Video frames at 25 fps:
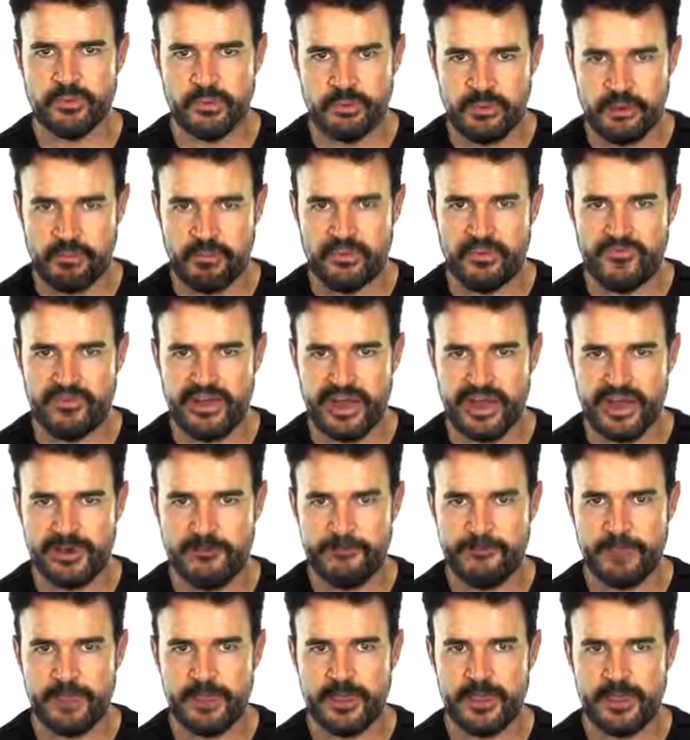Remember
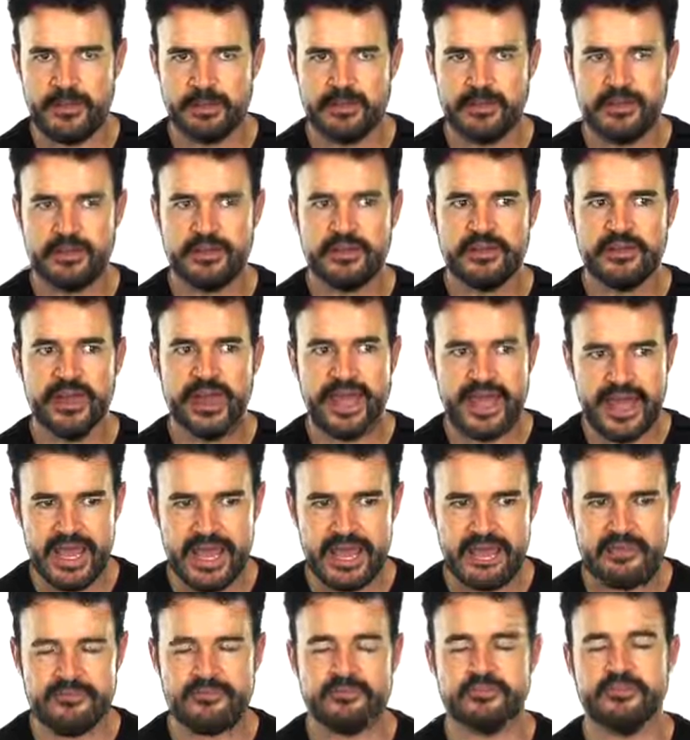that? Yeah.
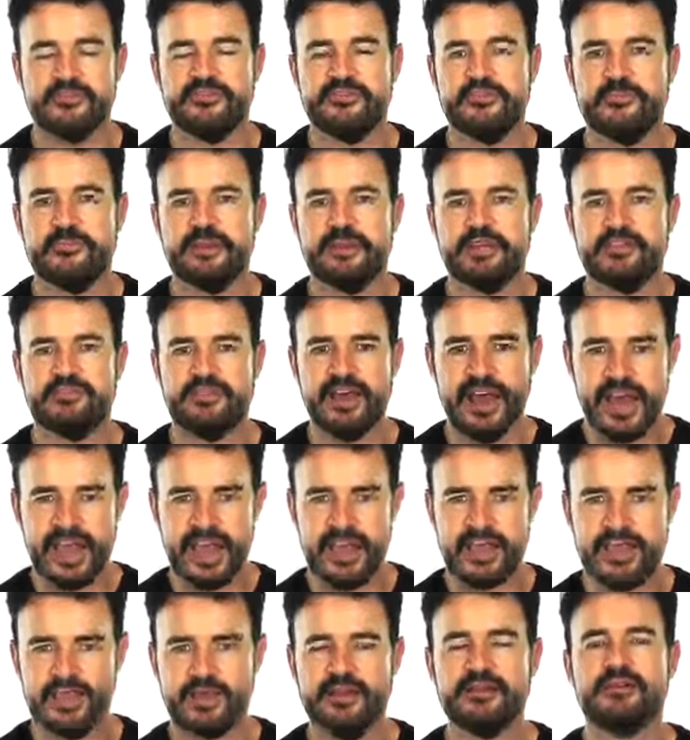Hey for affirmative.
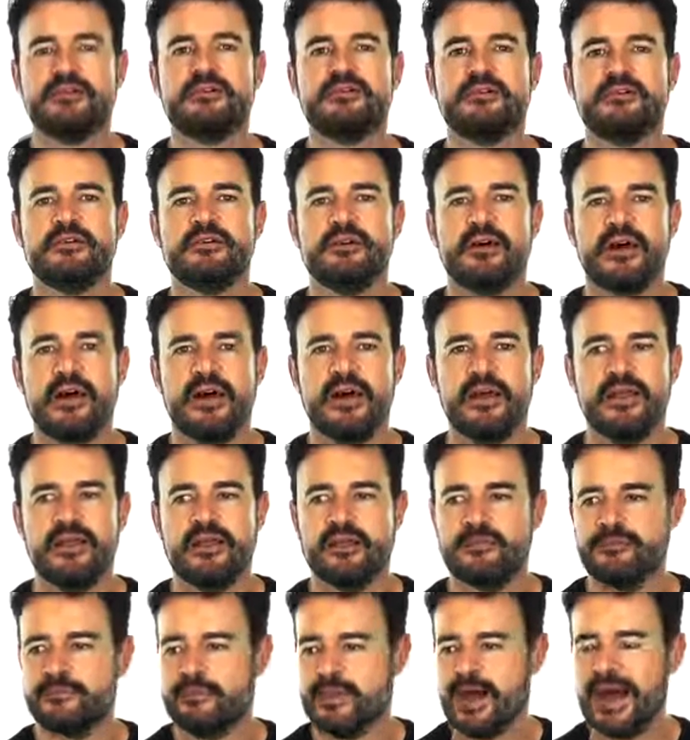Hey,
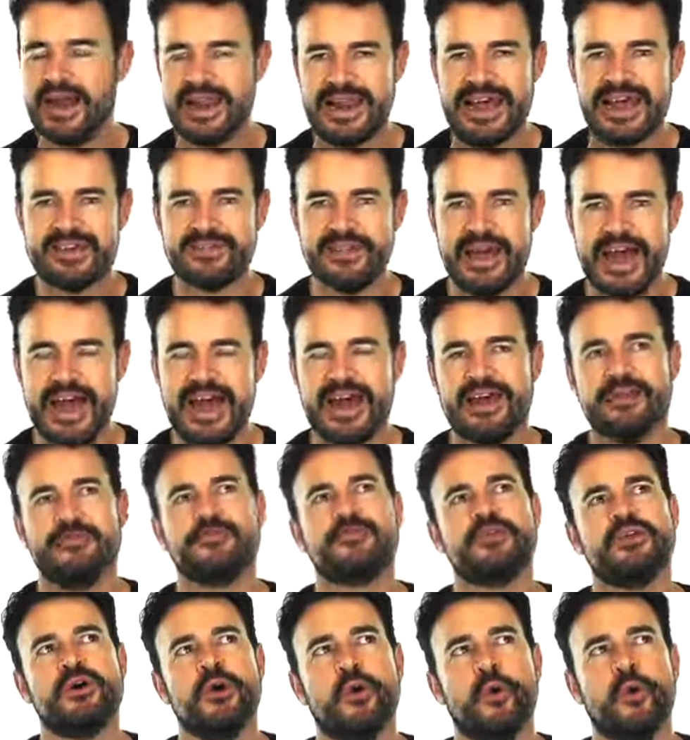I like
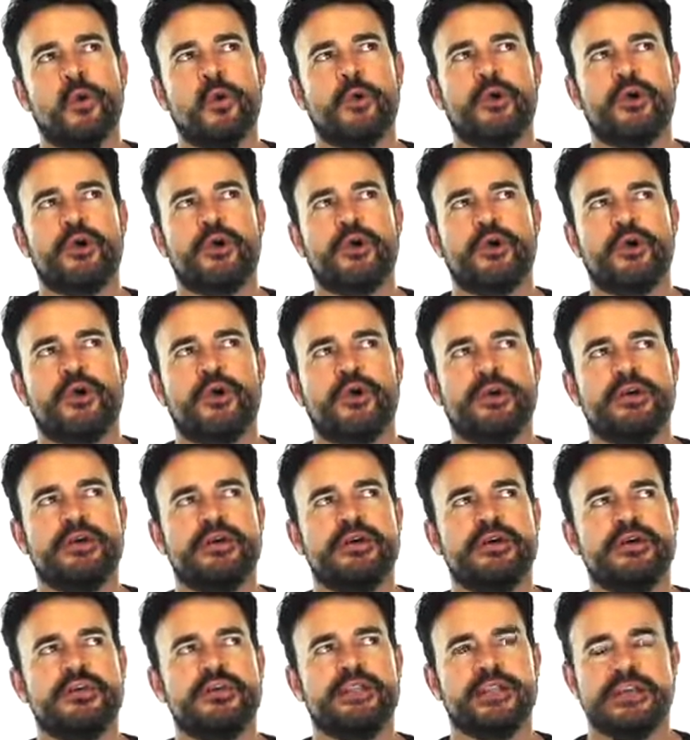that. Or
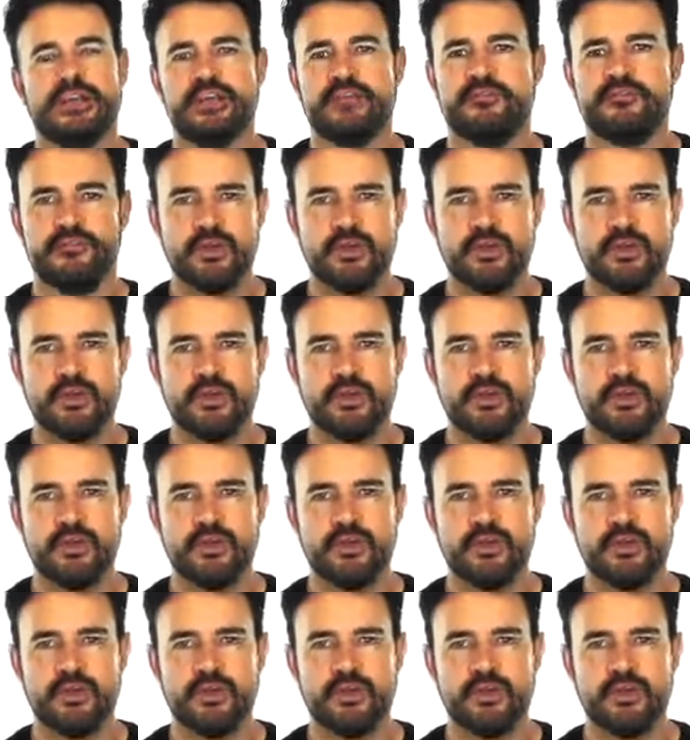negative.